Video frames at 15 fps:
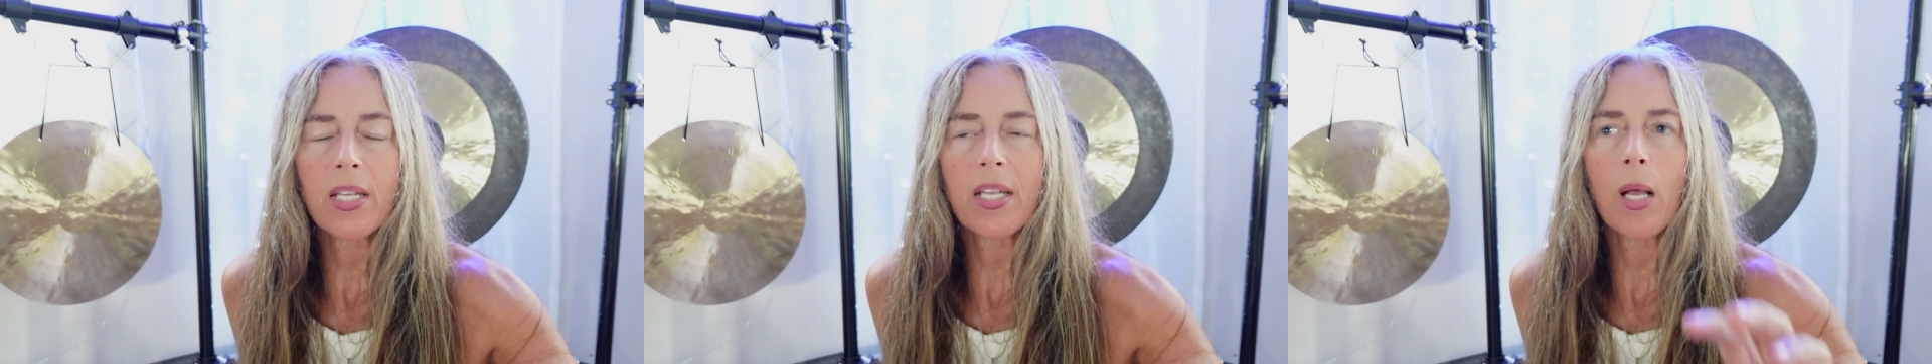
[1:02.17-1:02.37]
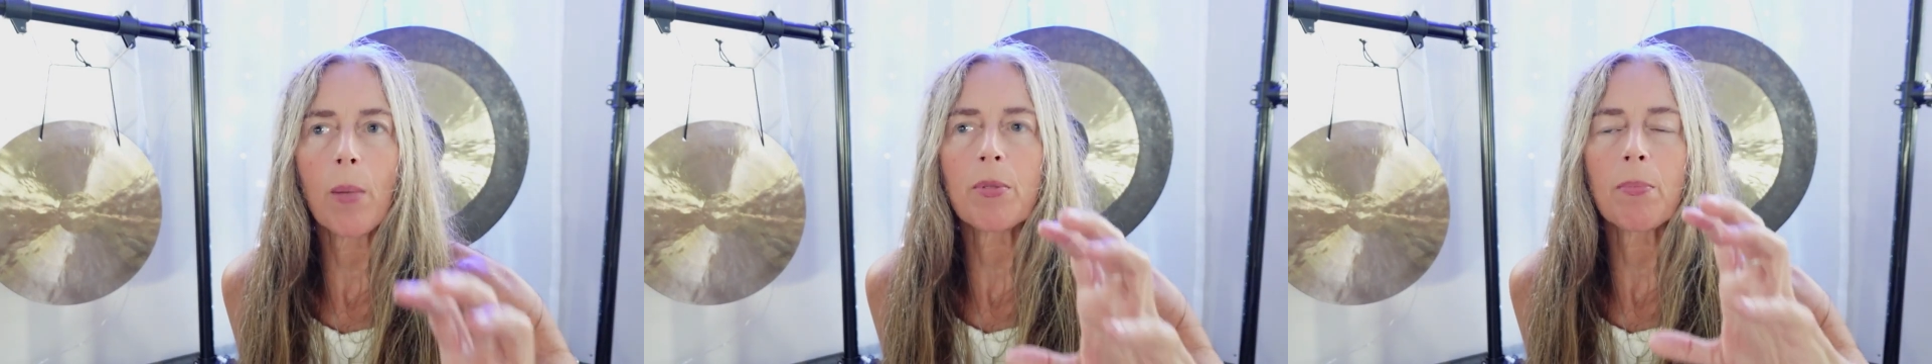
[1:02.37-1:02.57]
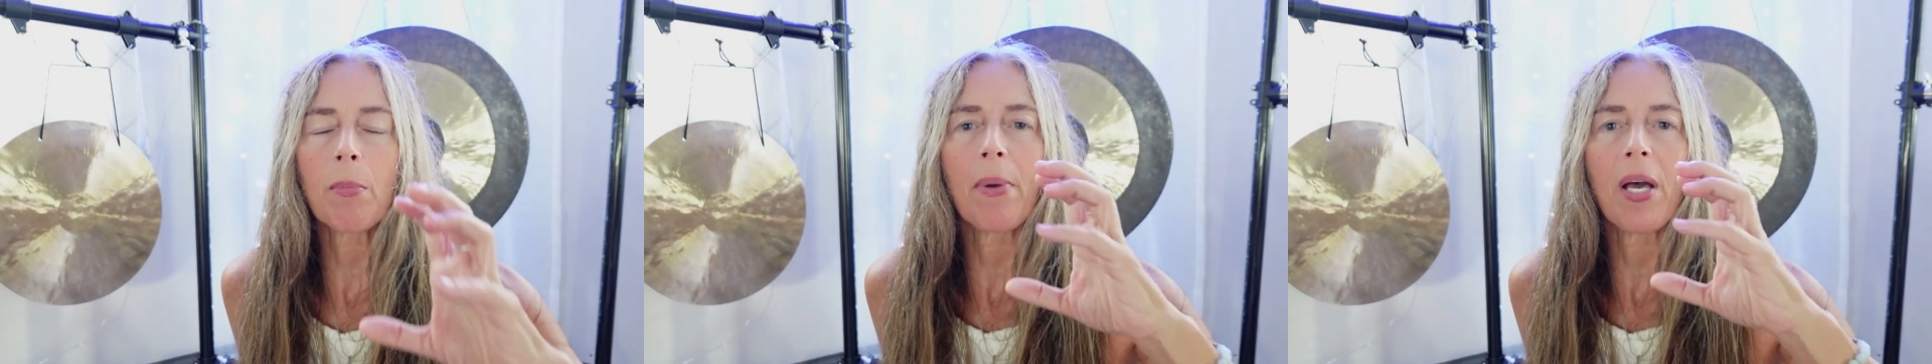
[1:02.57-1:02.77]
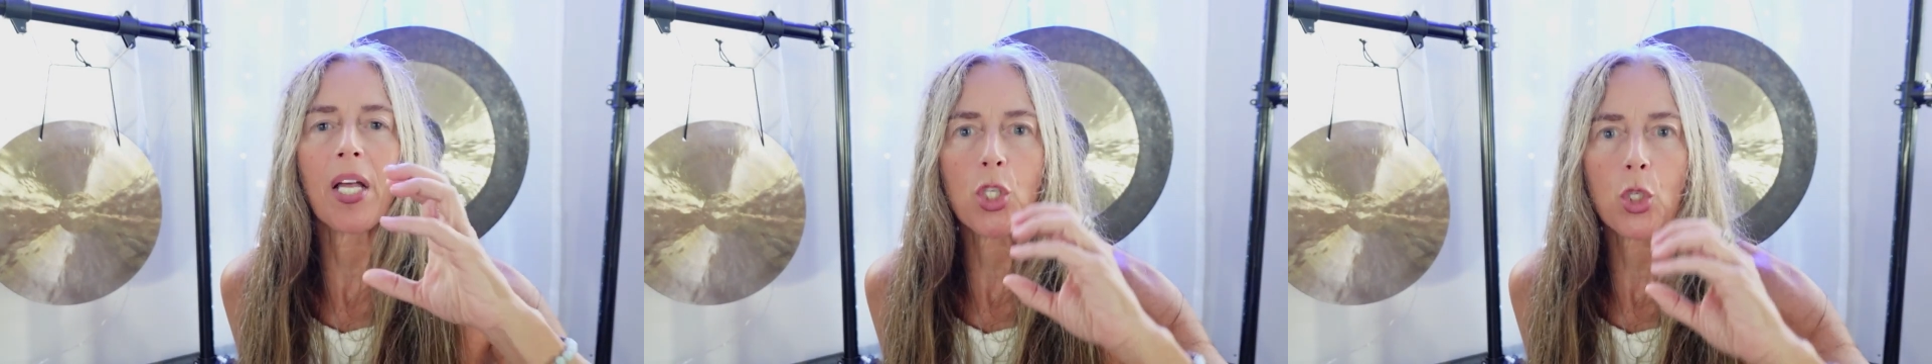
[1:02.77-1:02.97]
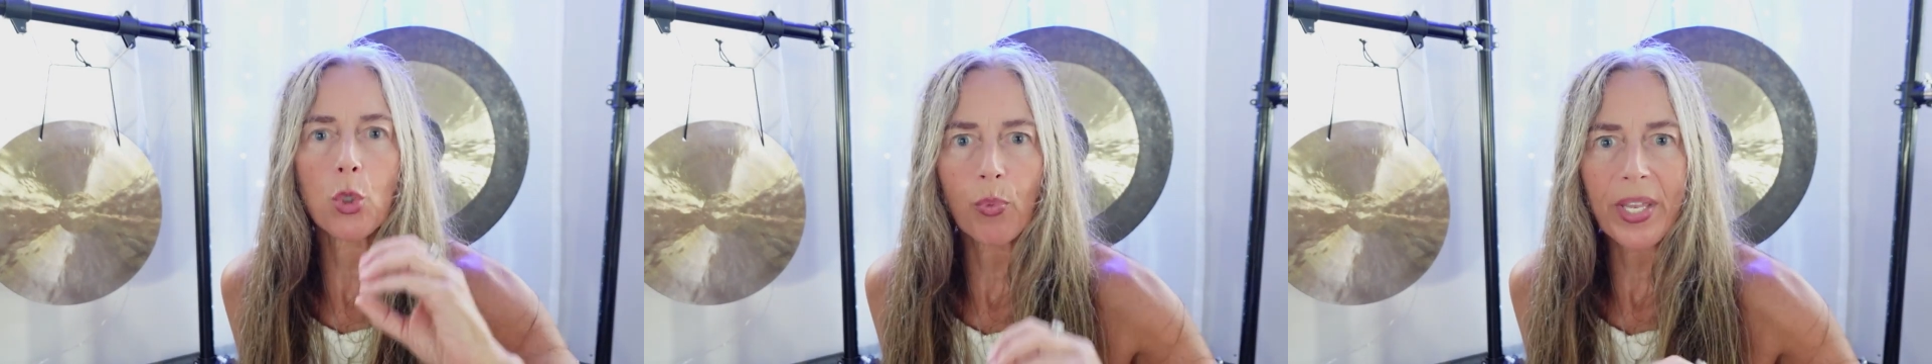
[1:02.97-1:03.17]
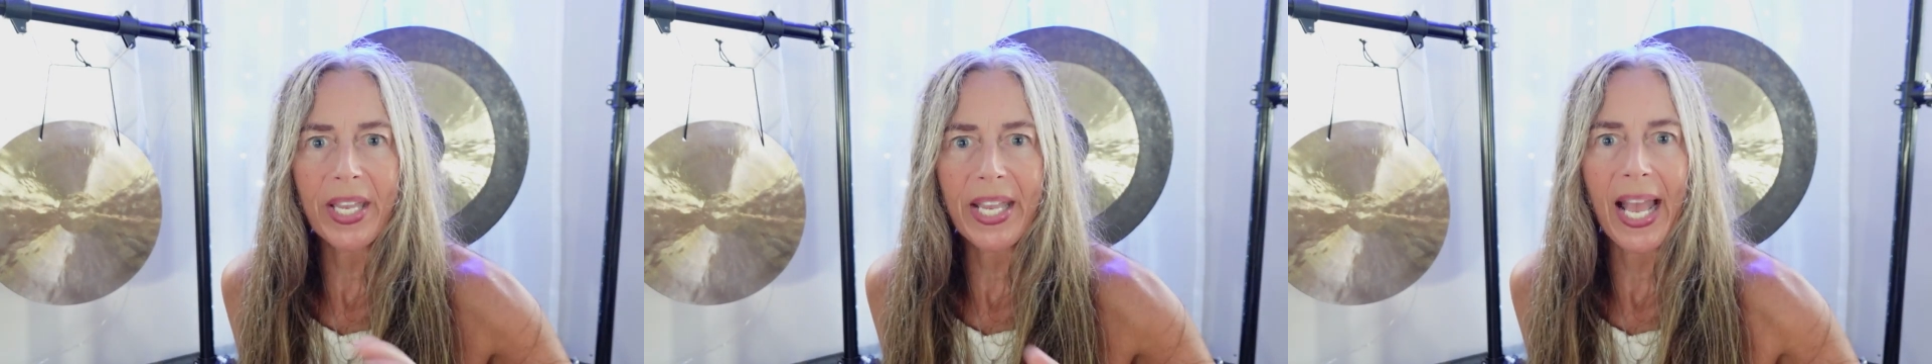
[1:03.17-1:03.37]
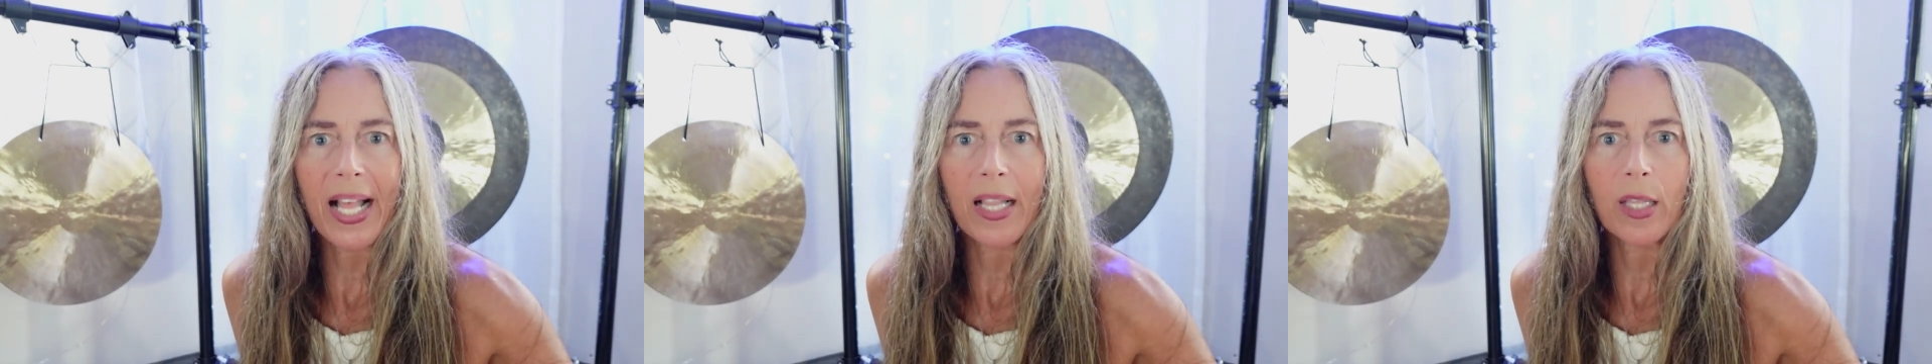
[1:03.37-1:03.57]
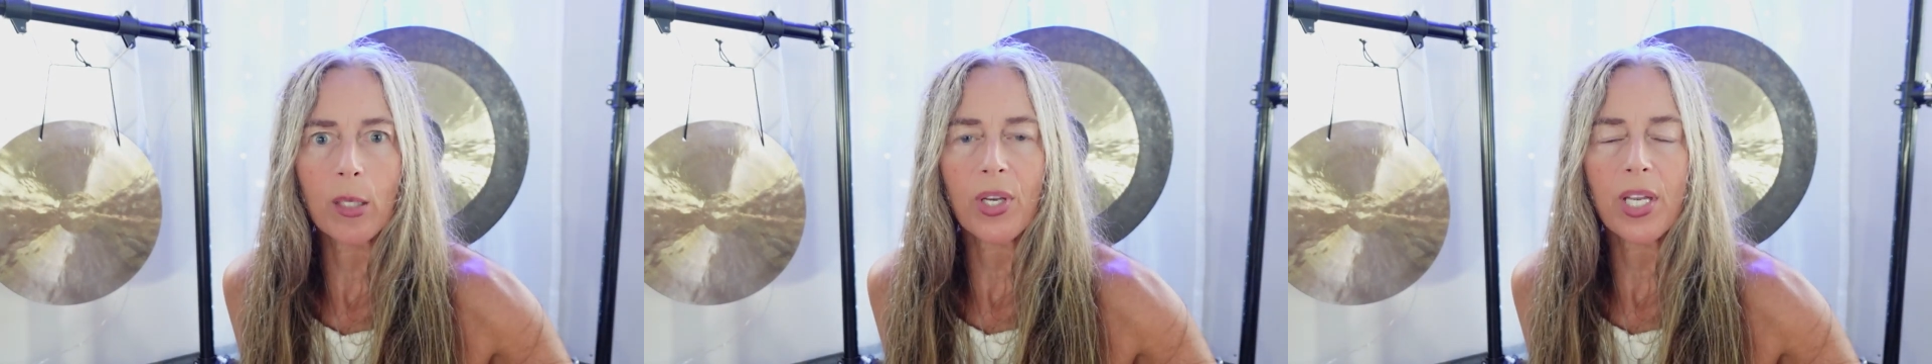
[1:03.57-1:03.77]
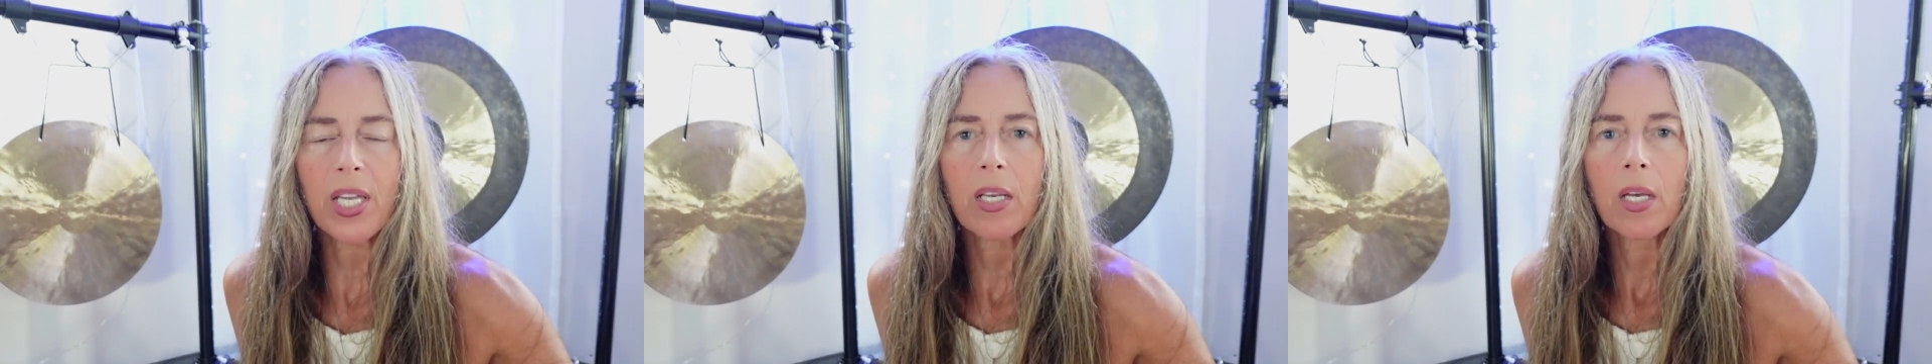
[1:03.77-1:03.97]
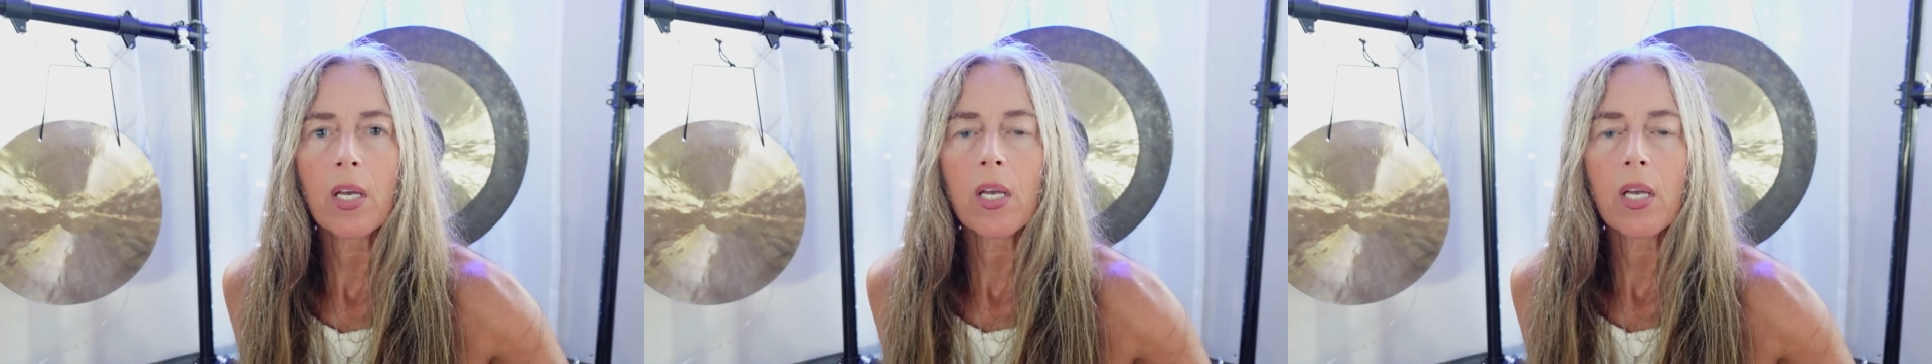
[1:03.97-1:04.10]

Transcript: It helps my body to recalibrate.